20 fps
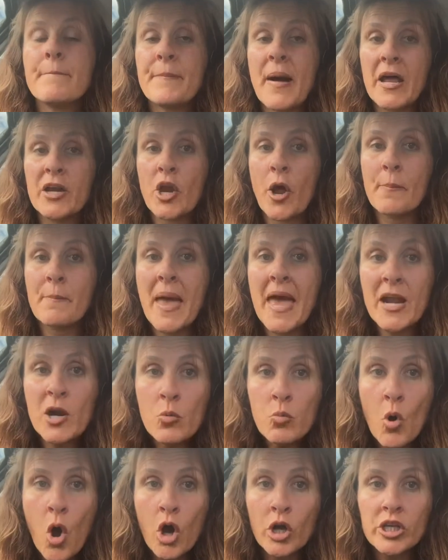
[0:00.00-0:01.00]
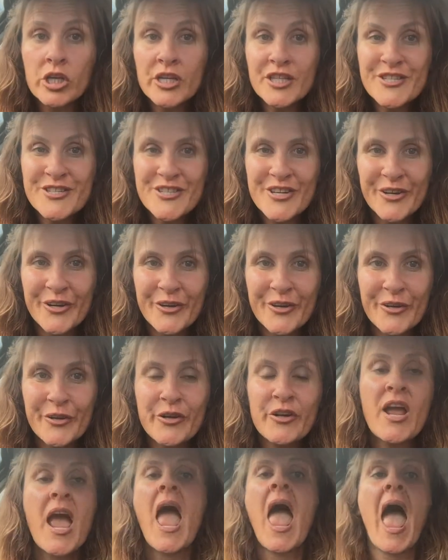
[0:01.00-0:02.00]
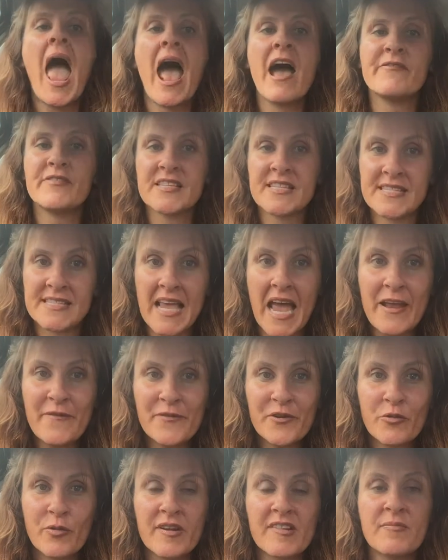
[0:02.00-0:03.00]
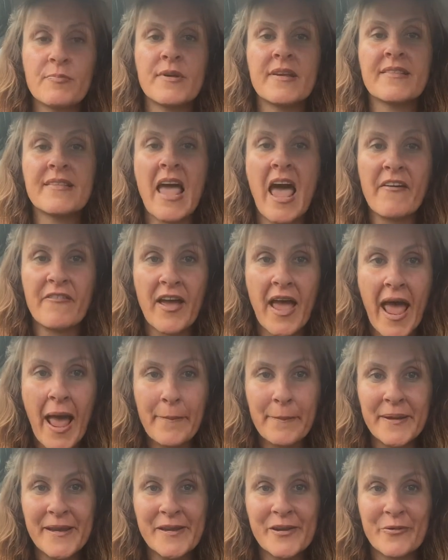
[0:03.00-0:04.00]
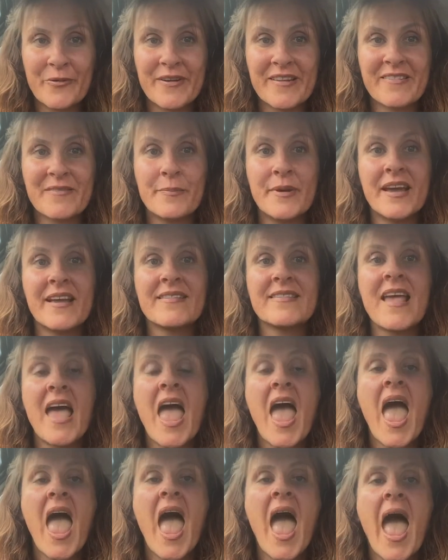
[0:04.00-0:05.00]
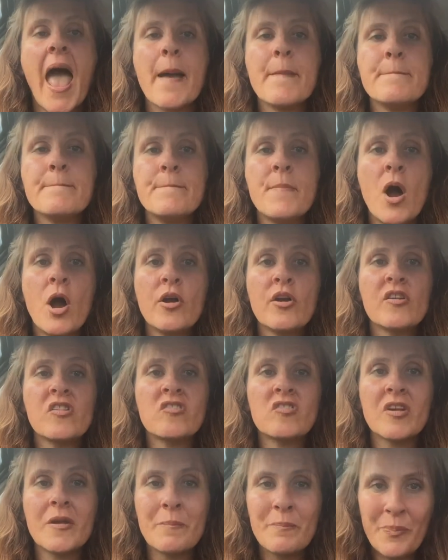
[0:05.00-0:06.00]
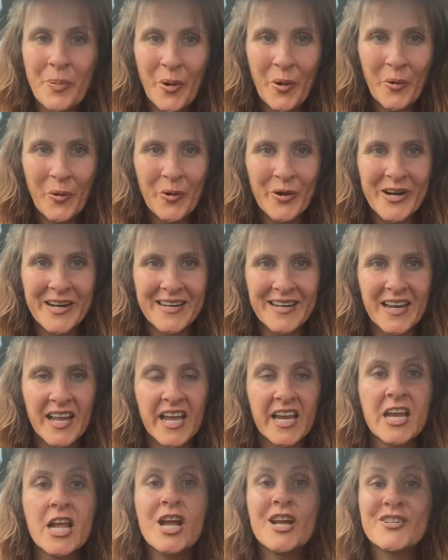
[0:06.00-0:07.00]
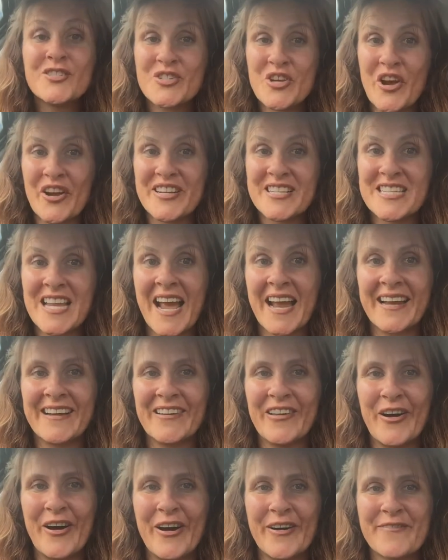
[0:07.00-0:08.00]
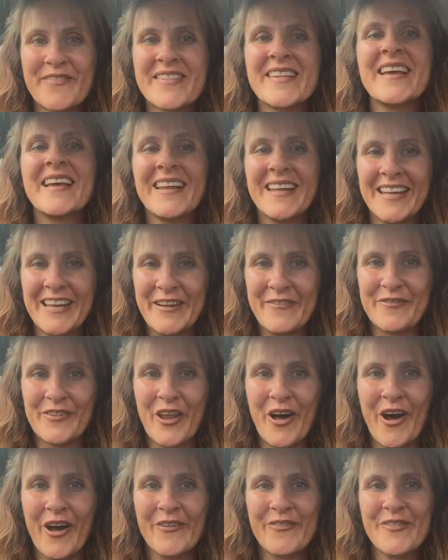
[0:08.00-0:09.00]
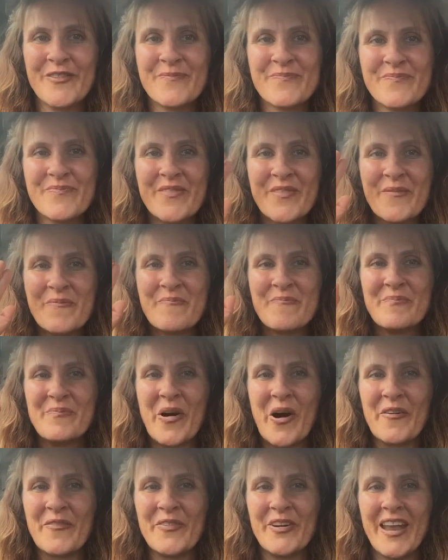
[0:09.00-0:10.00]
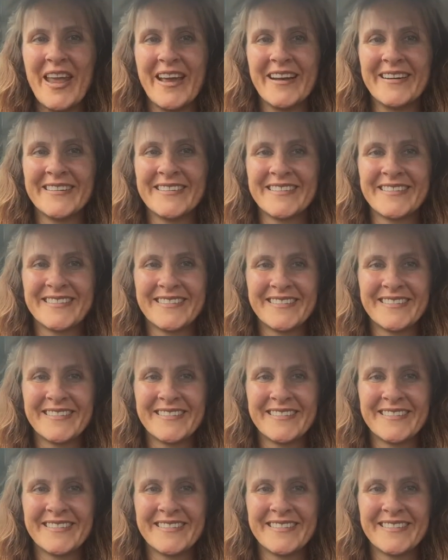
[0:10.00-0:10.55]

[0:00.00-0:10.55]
But no matter what you do, have a safe Christmas, have a happy Christmas, and most importantly, don't take lives, live life. Bye for now.